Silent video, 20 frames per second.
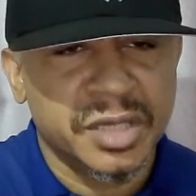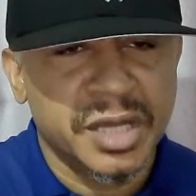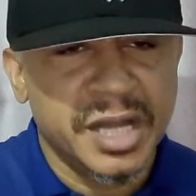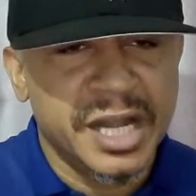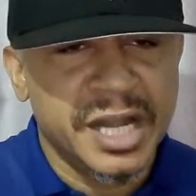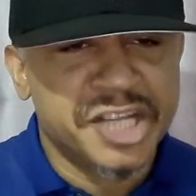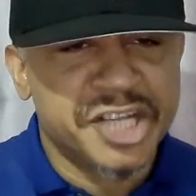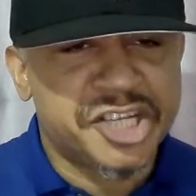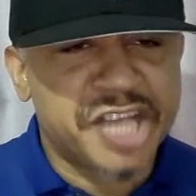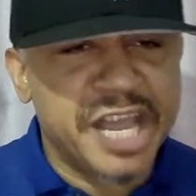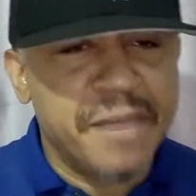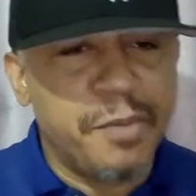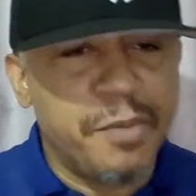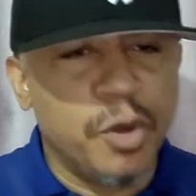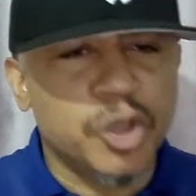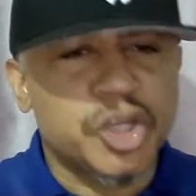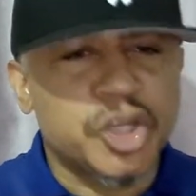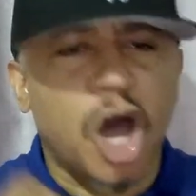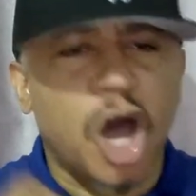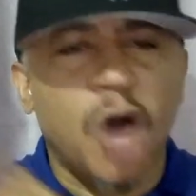
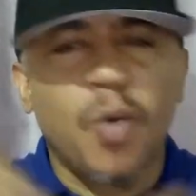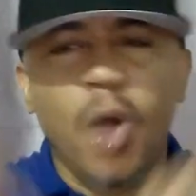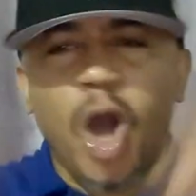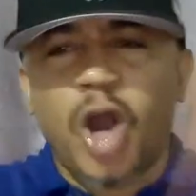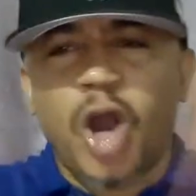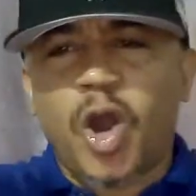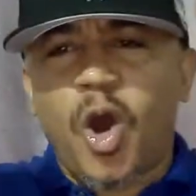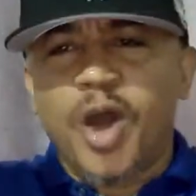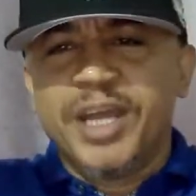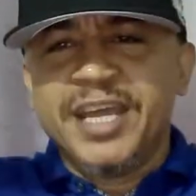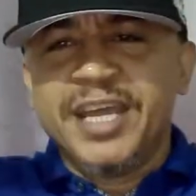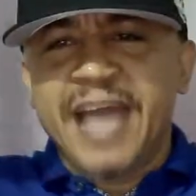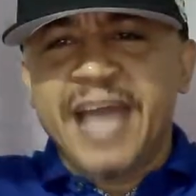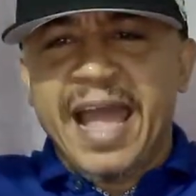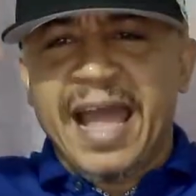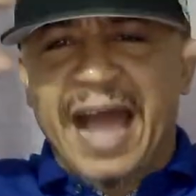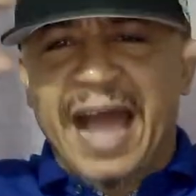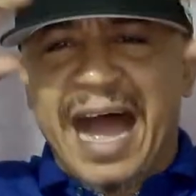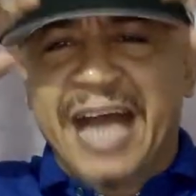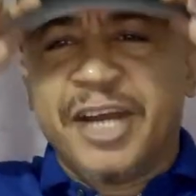Chibuzo
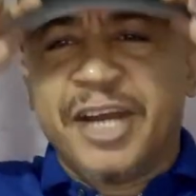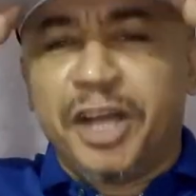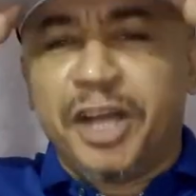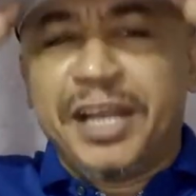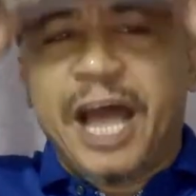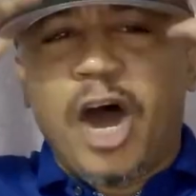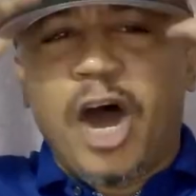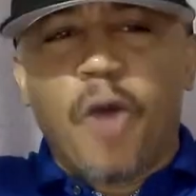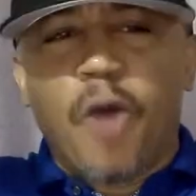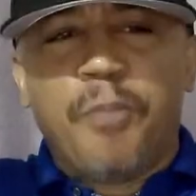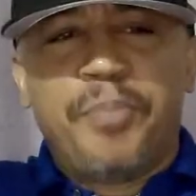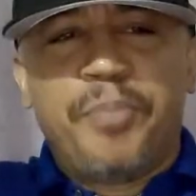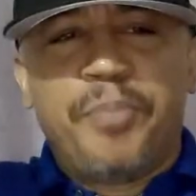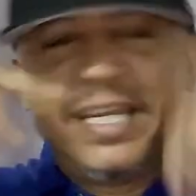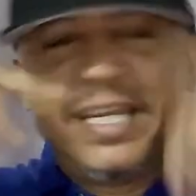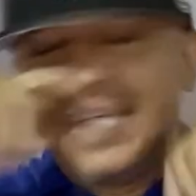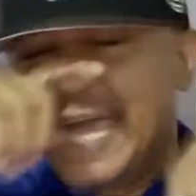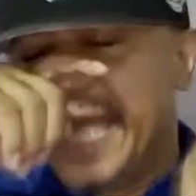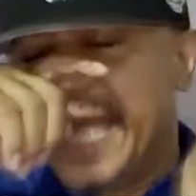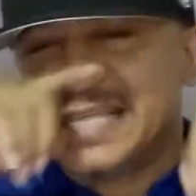Wokoye, another
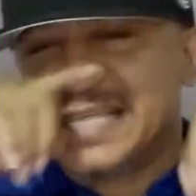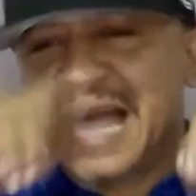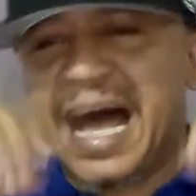obedient.